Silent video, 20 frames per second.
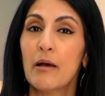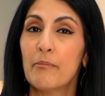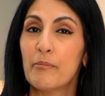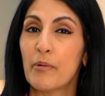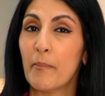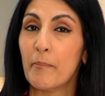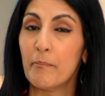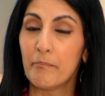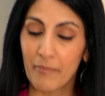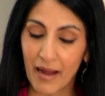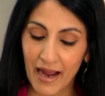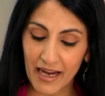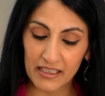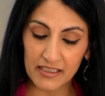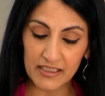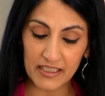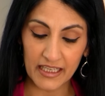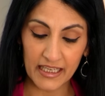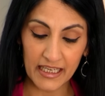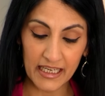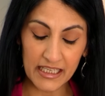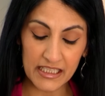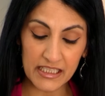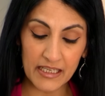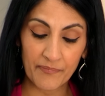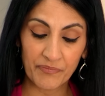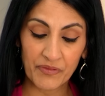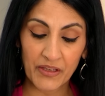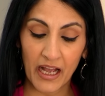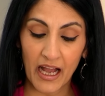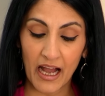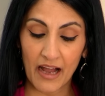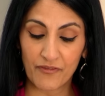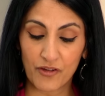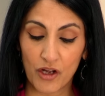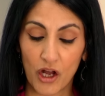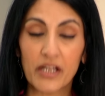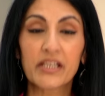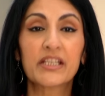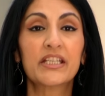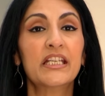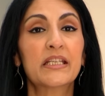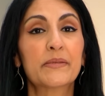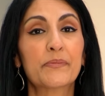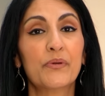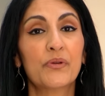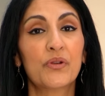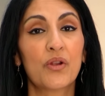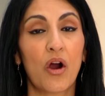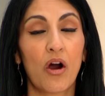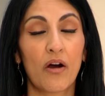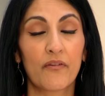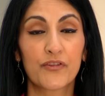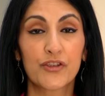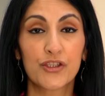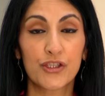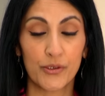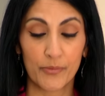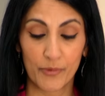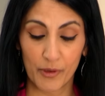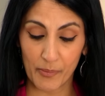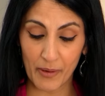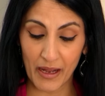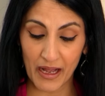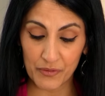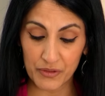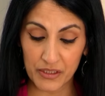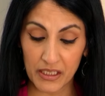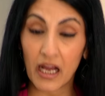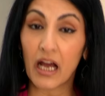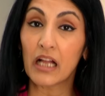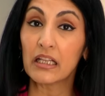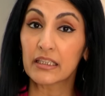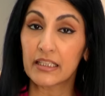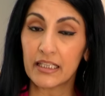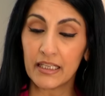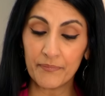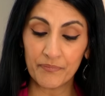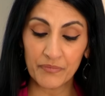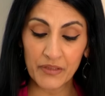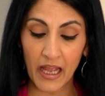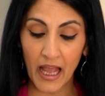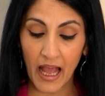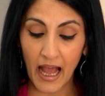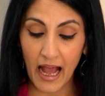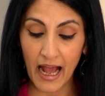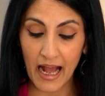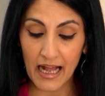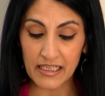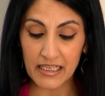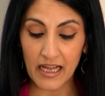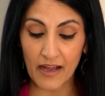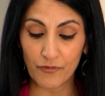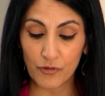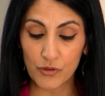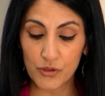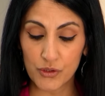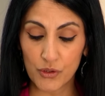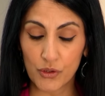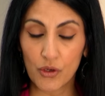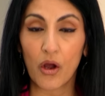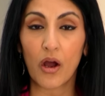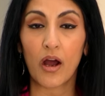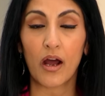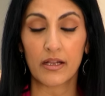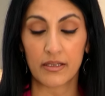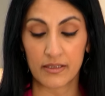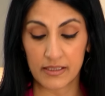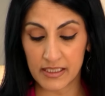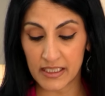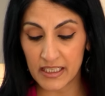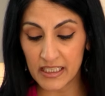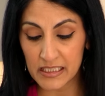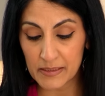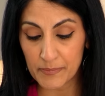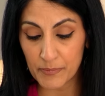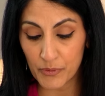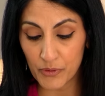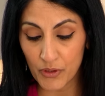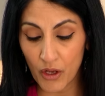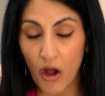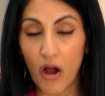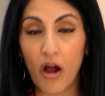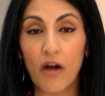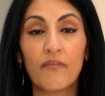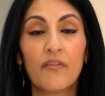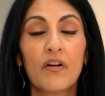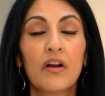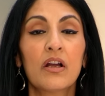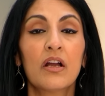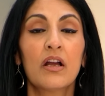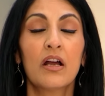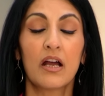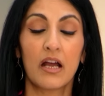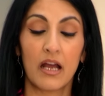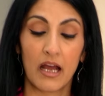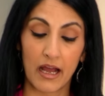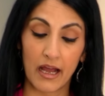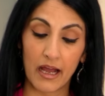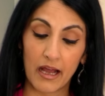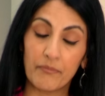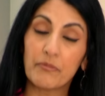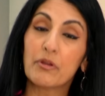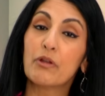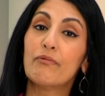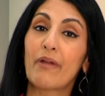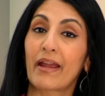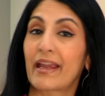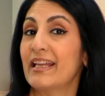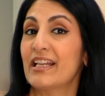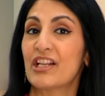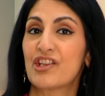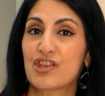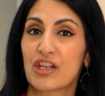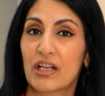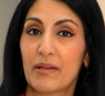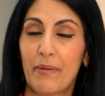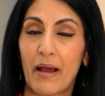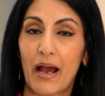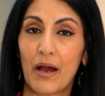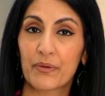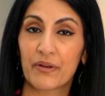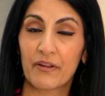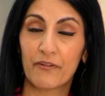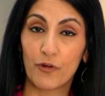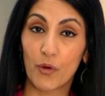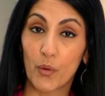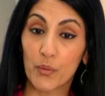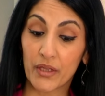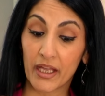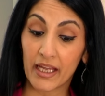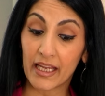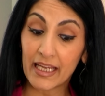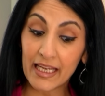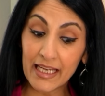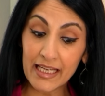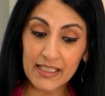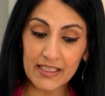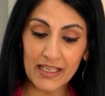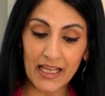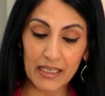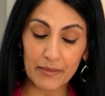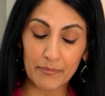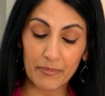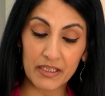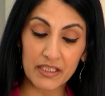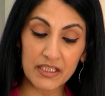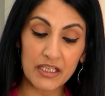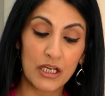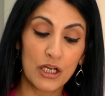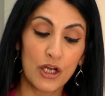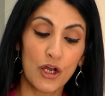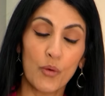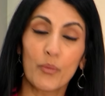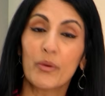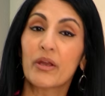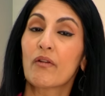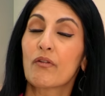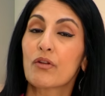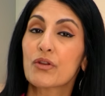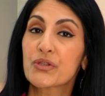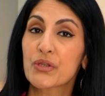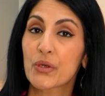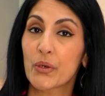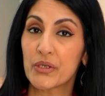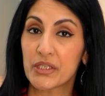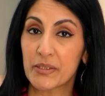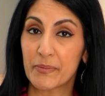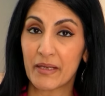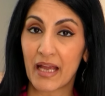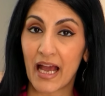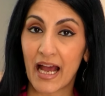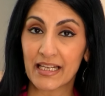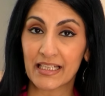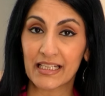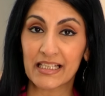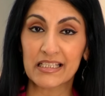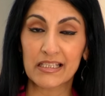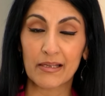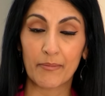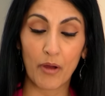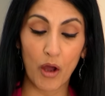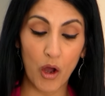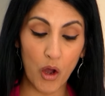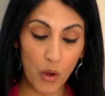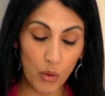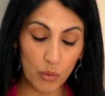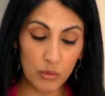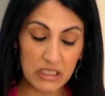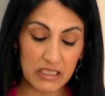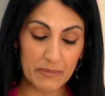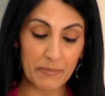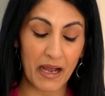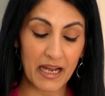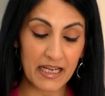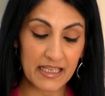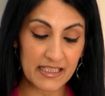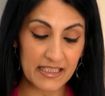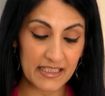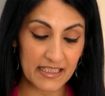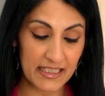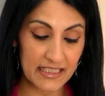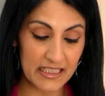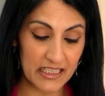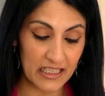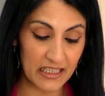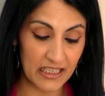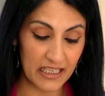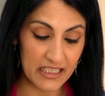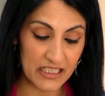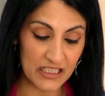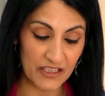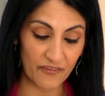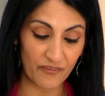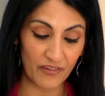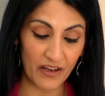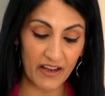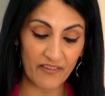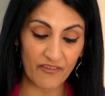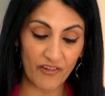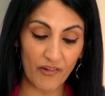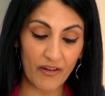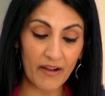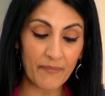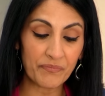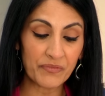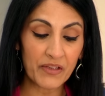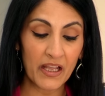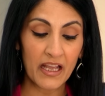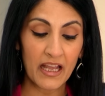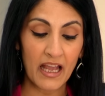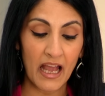but mild heat. I've got a teaspoon of turmeric powder, haldi, and I've also got a teaspoon of regular chili powder for the heat element. We are also going to be adding some whole spices into this to flavour it.